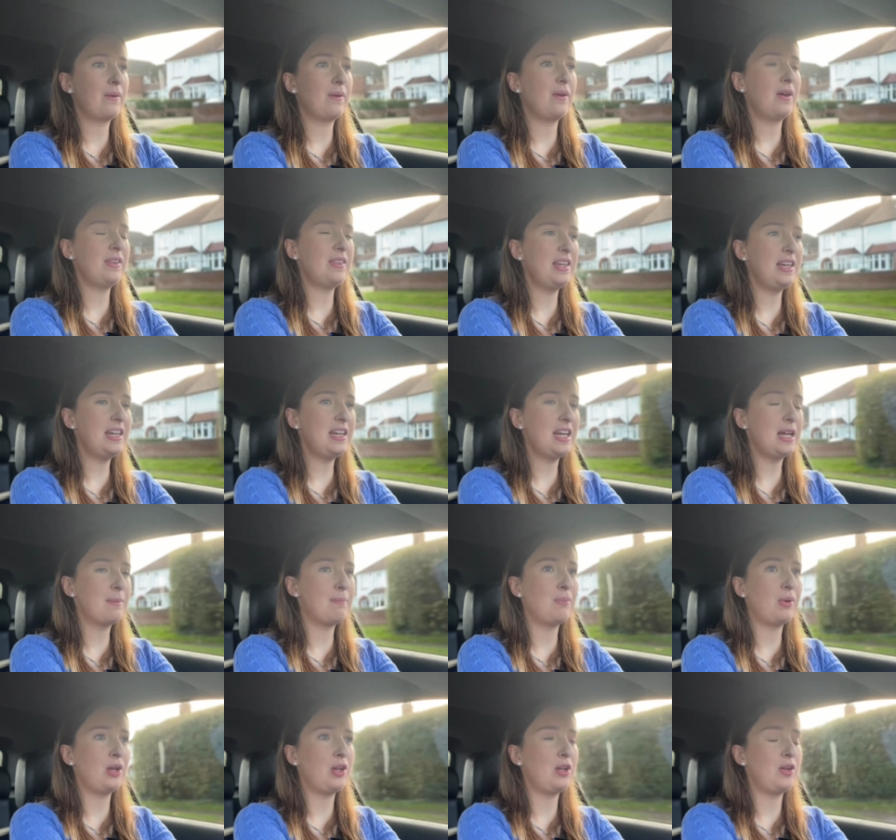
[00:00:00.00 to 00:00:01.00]
I think he had
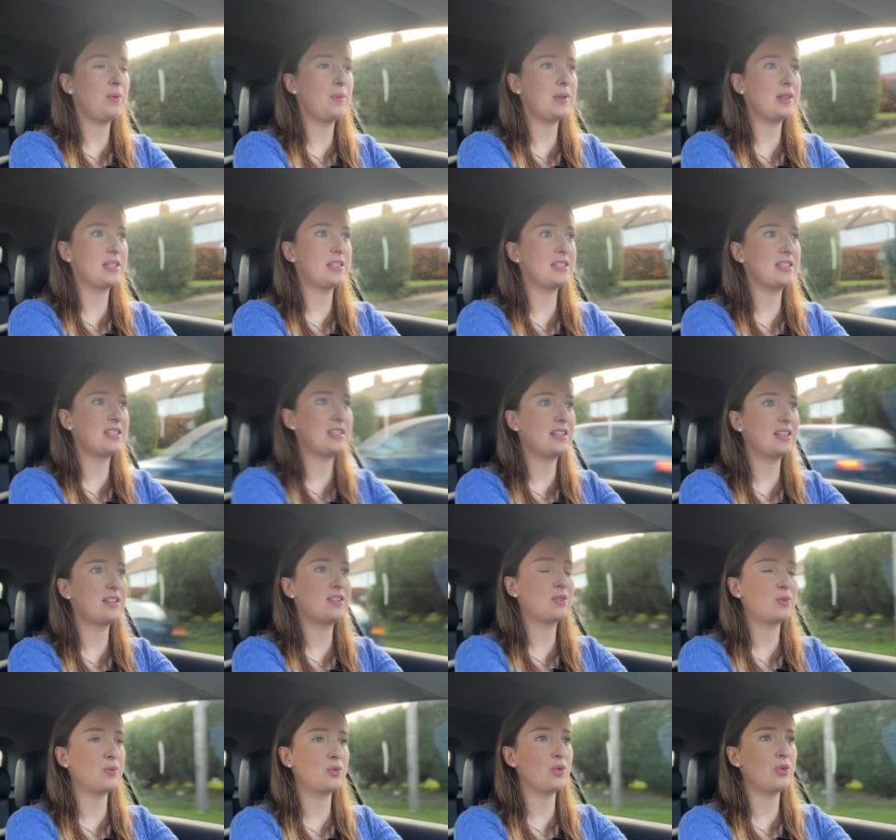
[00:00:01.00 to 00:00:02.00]
blue with the
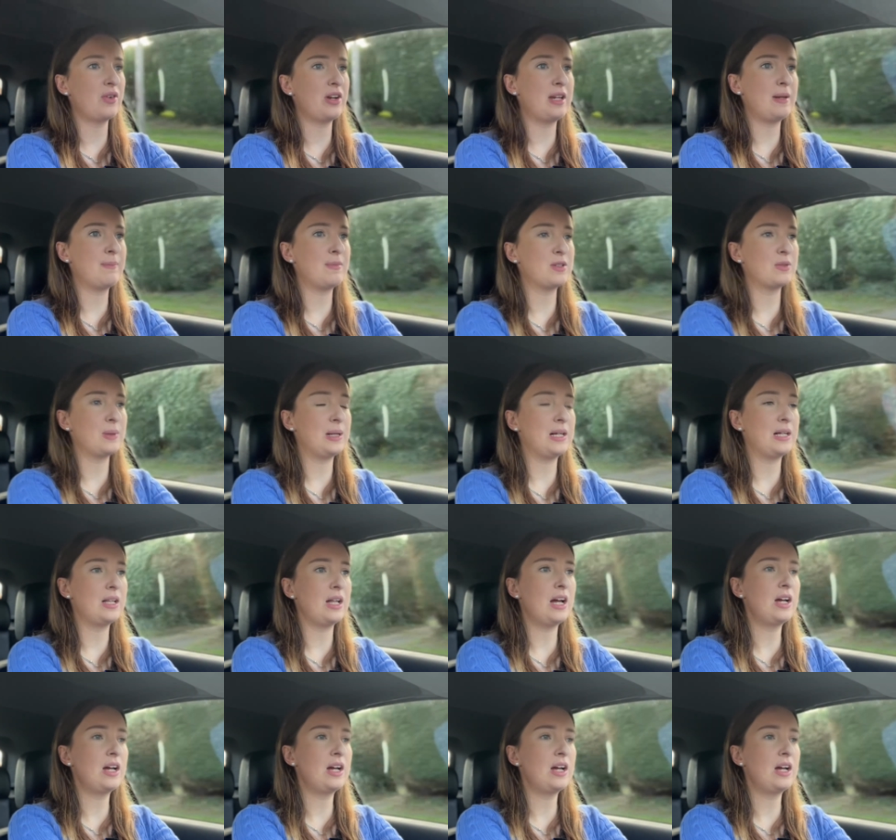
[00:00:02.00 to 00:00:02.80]
sort of cream as well.